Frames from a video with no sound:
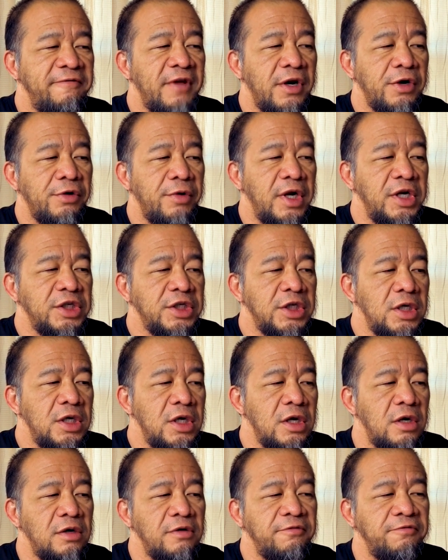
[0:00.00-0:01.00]

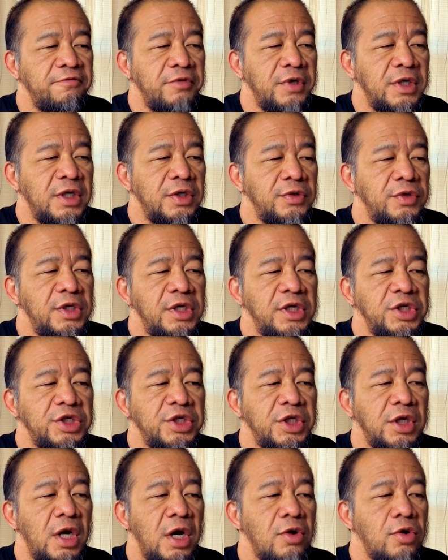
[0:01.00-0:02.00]
Federation of Rio de
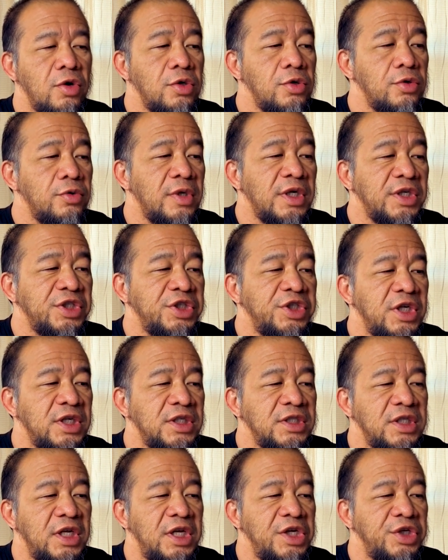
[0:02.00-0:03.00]
Janeiro has just